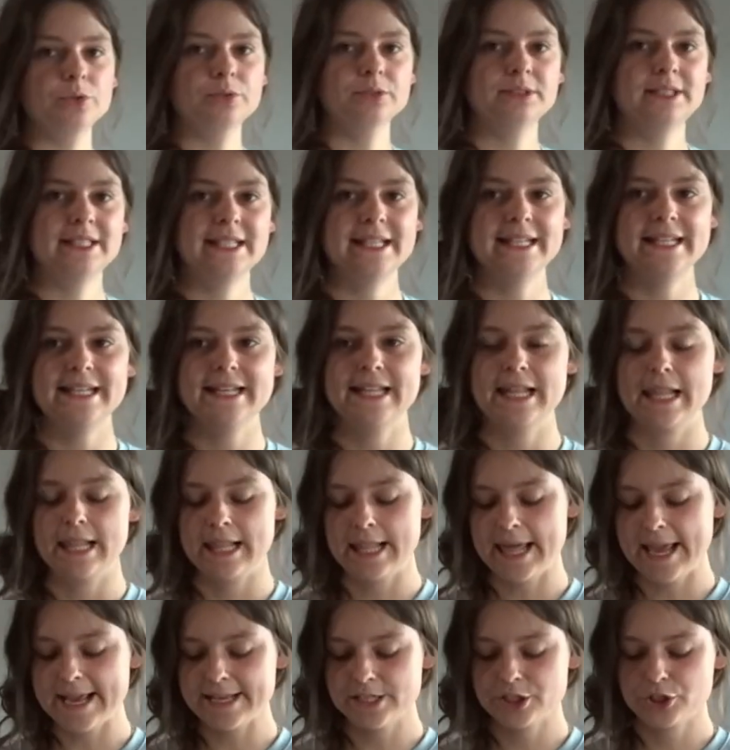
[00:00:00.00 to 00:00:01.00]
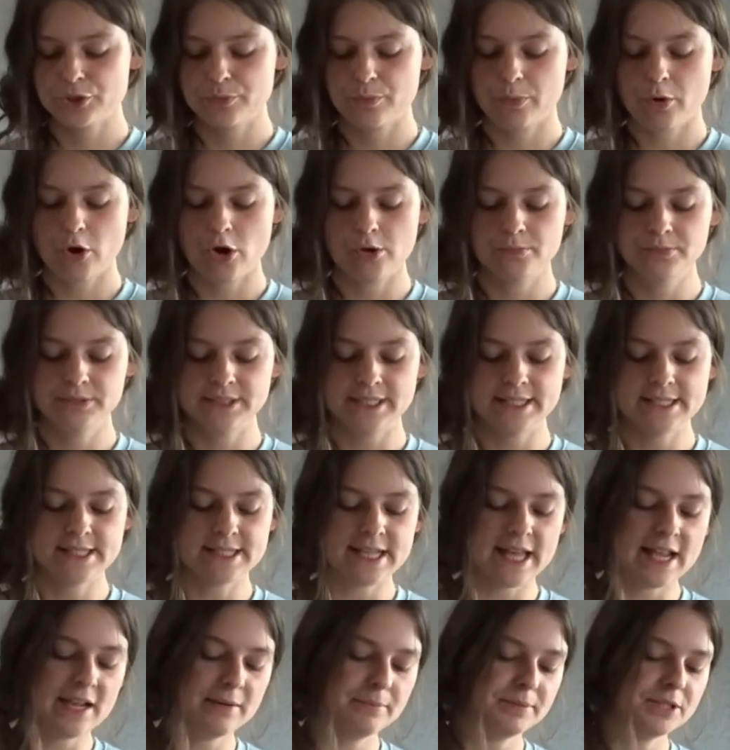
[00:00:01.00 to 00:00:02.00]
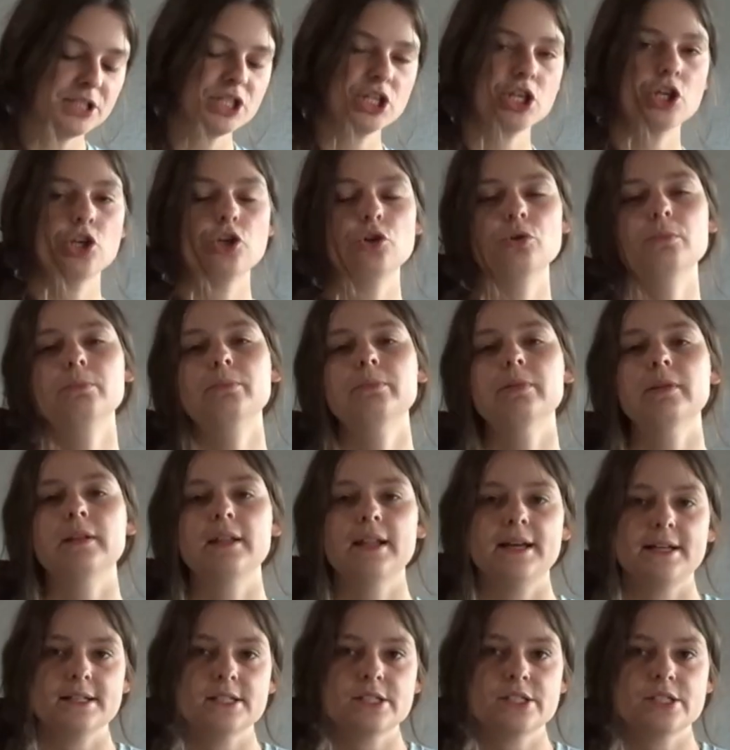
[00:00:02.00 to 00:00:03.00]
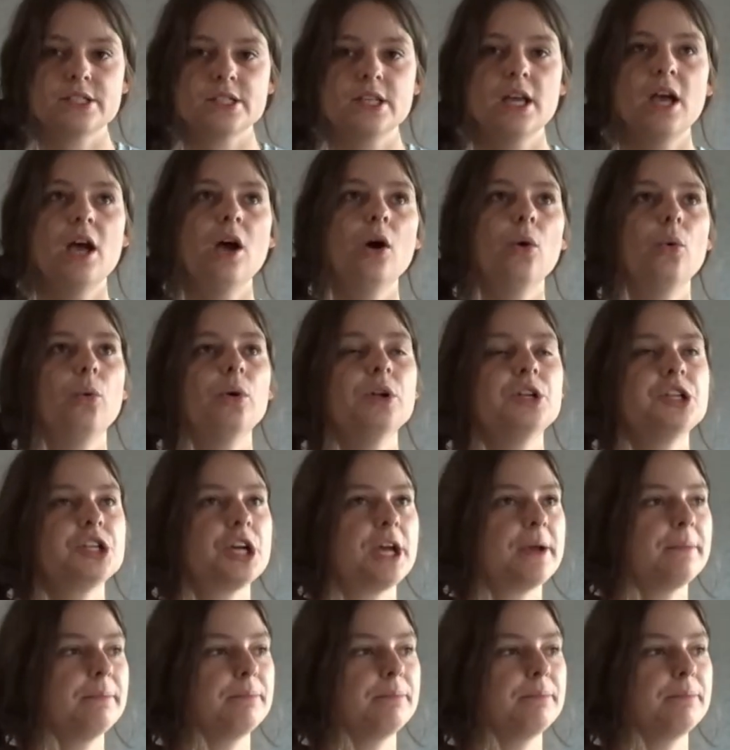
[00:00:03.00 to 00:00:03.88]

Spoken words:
the last prompt is LBTQ+, which I'm